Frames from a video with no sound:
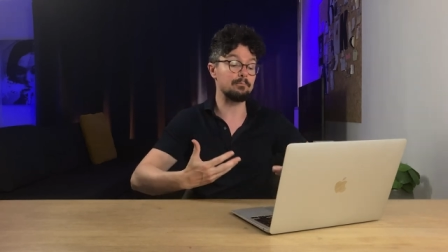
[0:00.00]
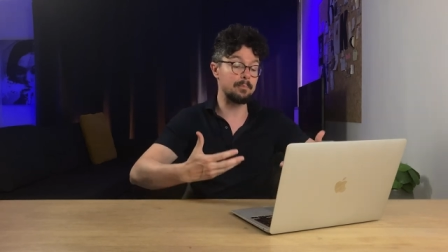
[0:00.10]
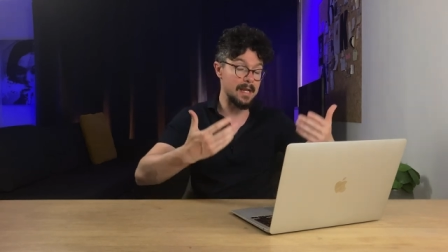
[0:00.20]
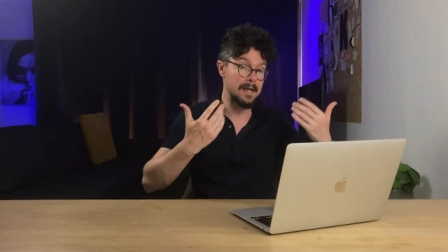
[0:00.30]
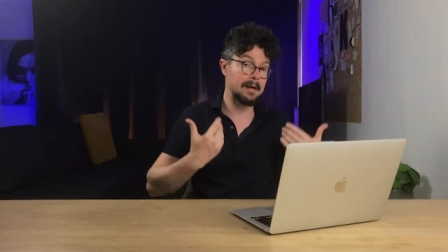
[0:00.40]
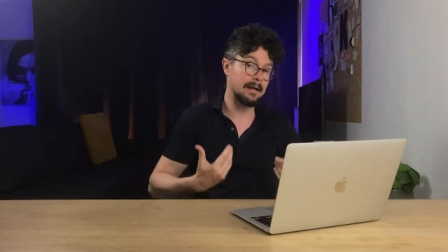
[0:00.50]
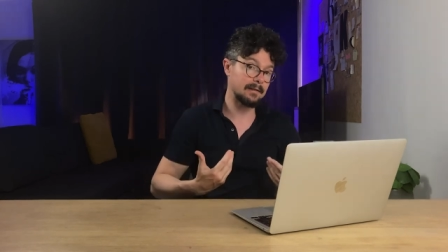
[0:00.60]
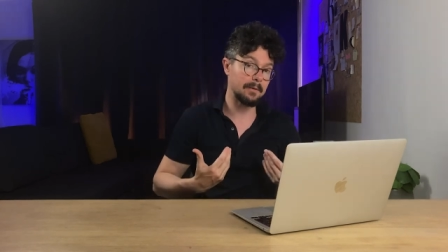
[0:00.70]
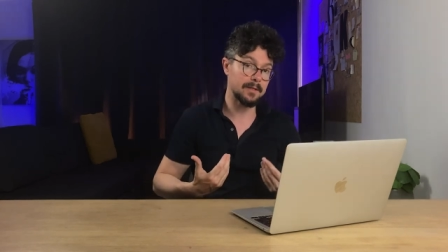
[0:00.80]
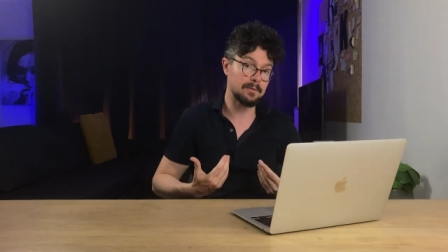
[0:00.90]
being an art
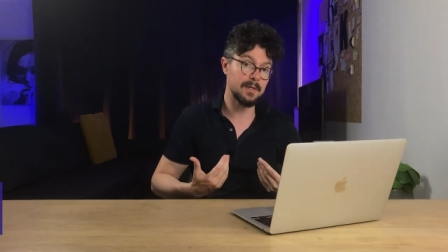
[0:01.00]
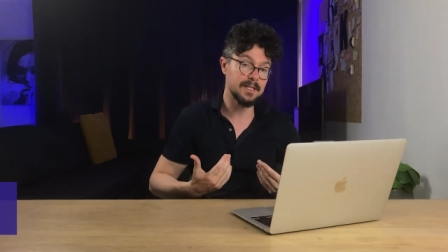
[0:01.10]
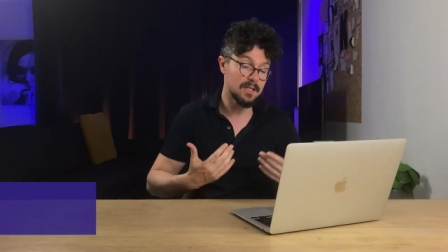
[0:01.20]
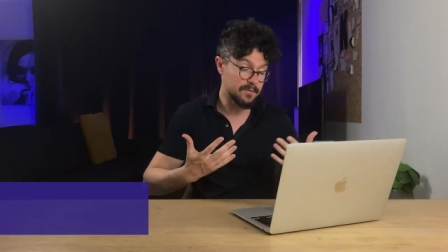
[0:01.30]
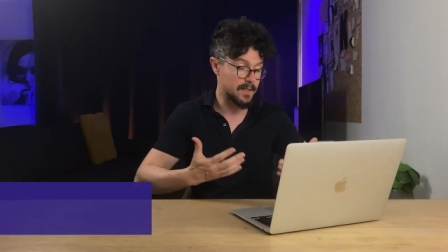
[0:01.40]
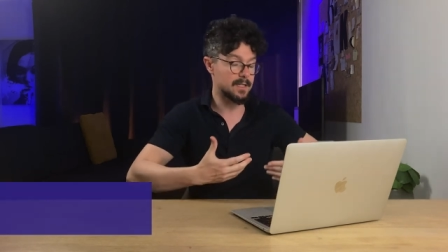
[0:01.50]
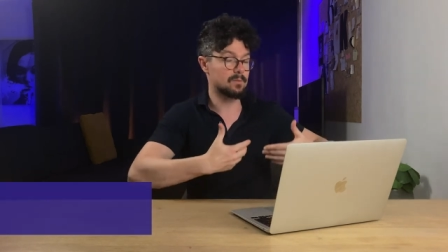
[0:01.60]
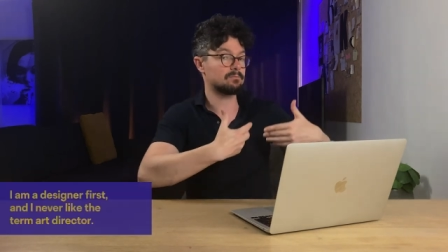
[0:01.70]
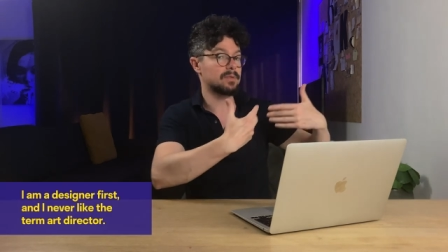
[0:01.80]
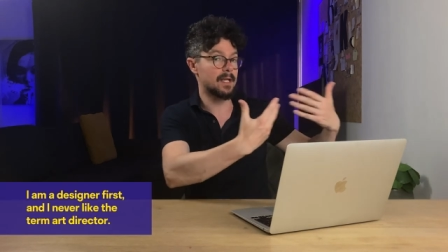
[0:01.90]
director myself.
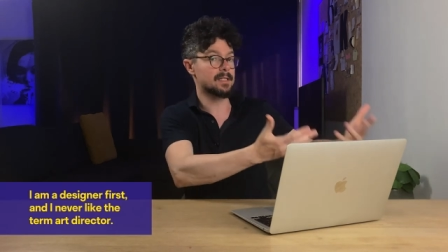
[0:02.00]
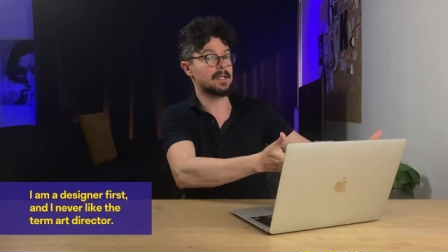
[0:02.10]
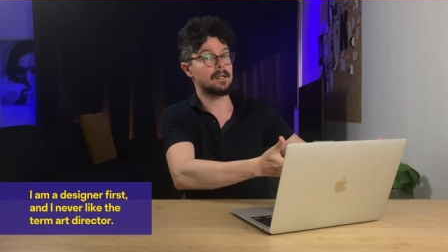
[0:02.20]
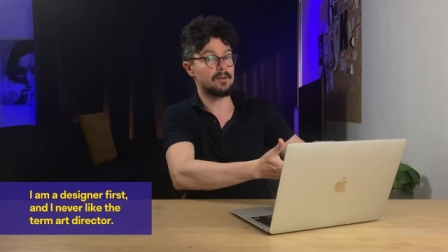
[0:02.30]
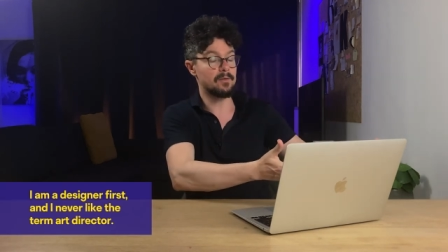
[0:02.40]
That's what I studied in